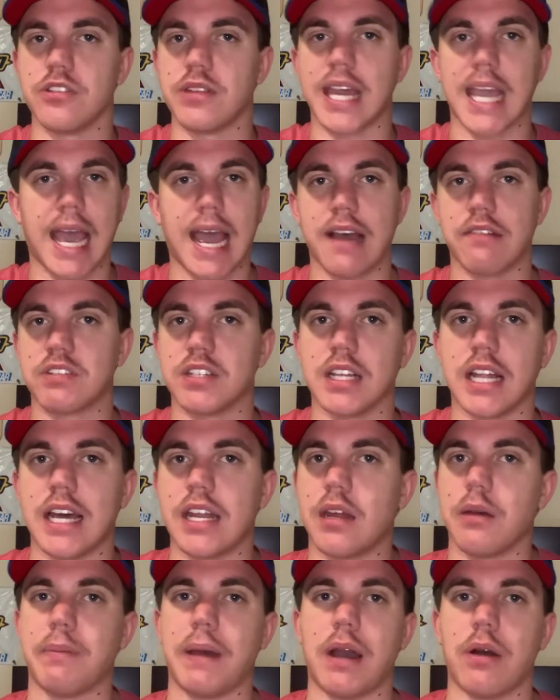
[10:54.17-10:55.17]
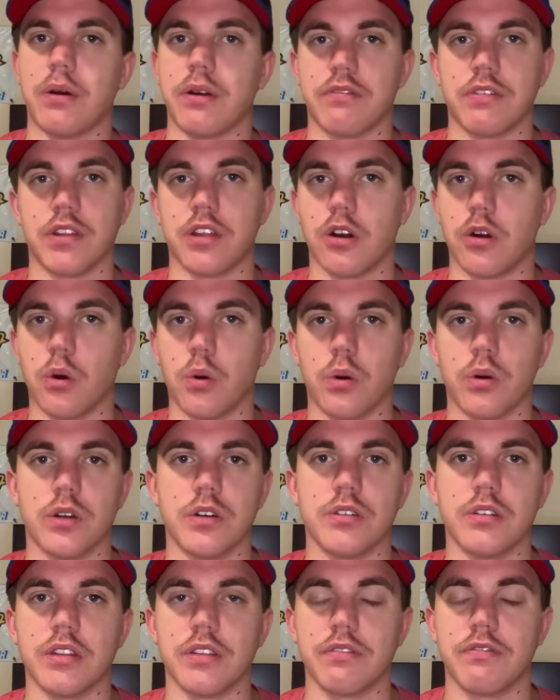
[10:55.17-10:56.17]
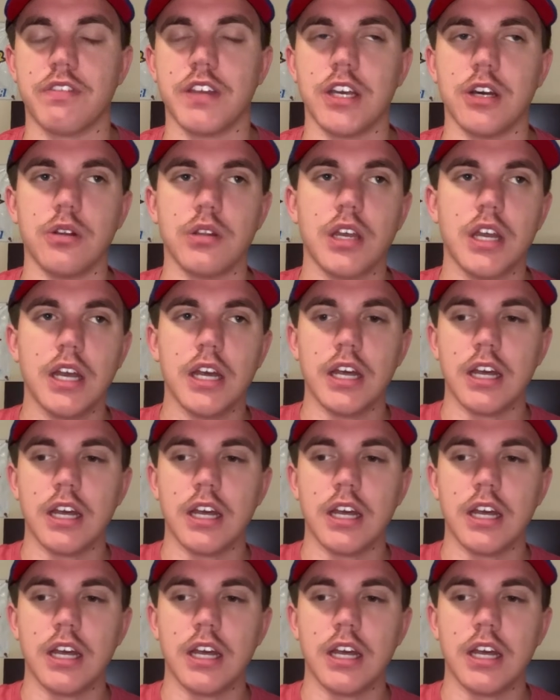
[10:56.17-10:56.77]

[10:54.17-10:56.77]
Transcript: They have to line up however they're ordered in the field.